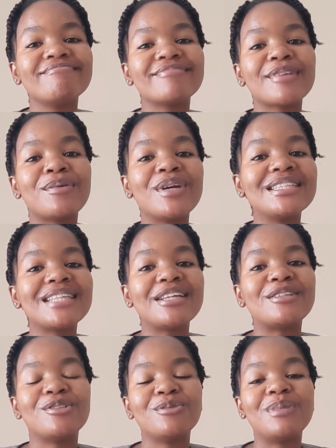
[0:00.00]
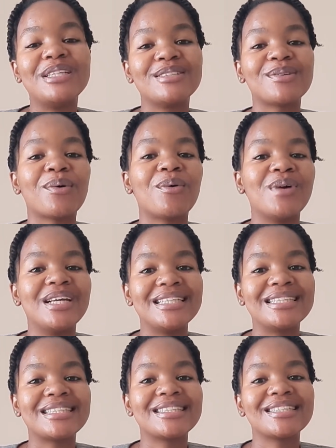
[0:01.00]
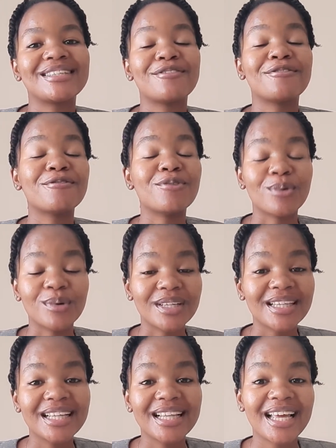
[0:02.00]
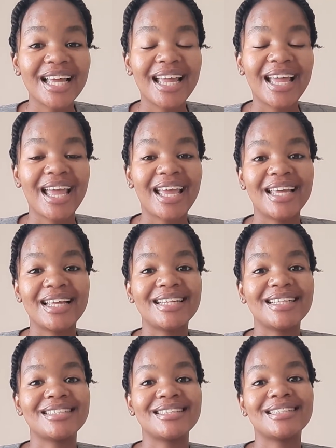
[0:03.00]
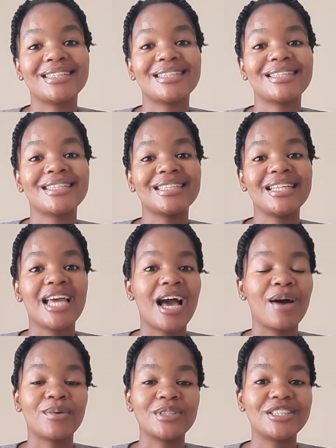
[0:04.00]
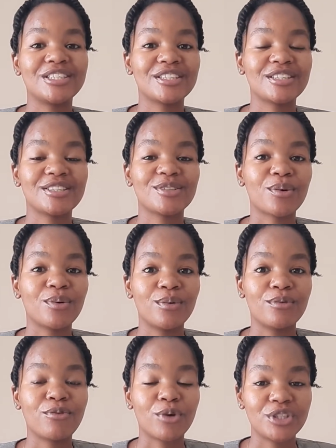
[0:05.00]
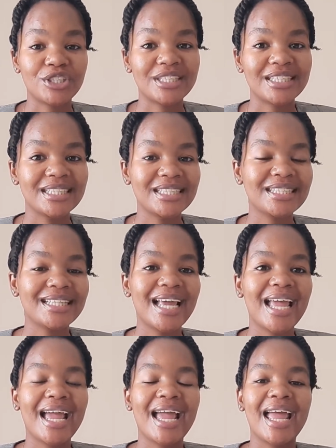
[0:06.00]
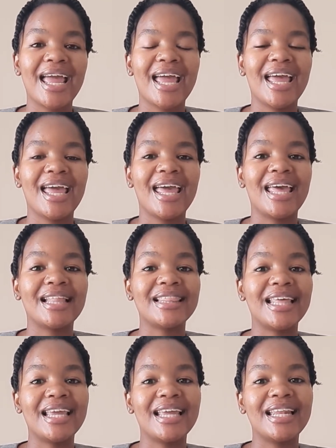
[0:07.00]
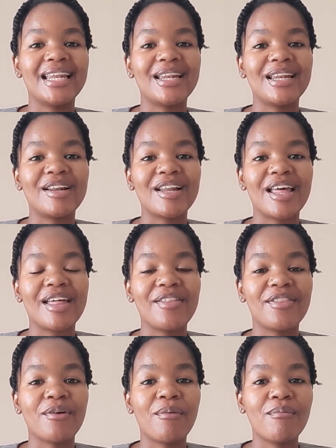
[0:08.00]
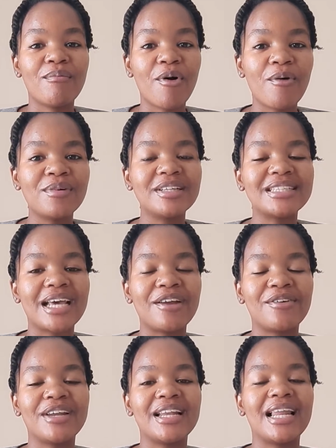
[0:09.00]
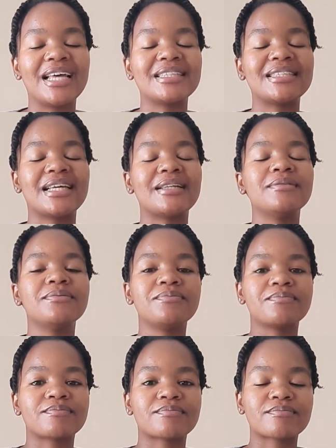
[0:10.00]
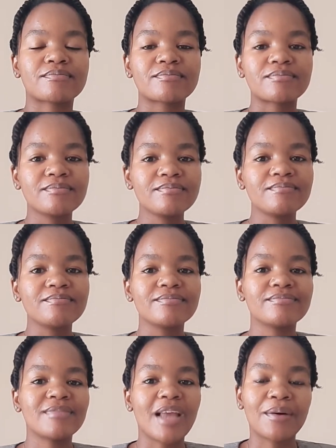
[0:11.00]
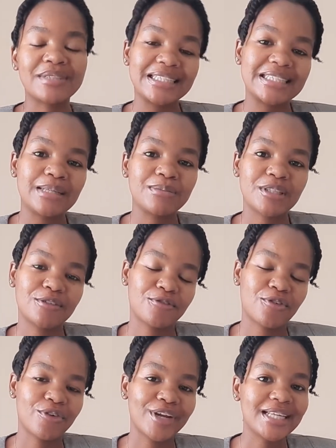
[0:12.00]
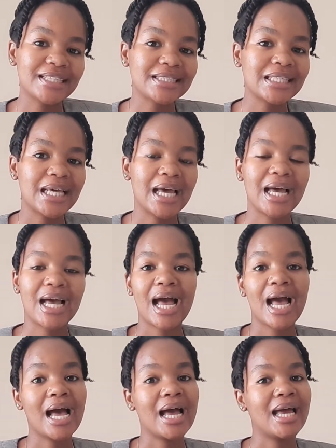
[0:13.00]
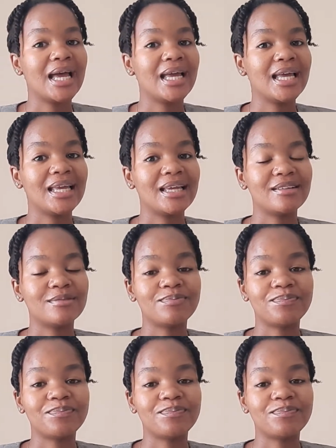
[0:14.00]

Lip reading: res at UP is always full. And yeah, I was just so fortunate. And then the moment I realized that I was accepted for res, I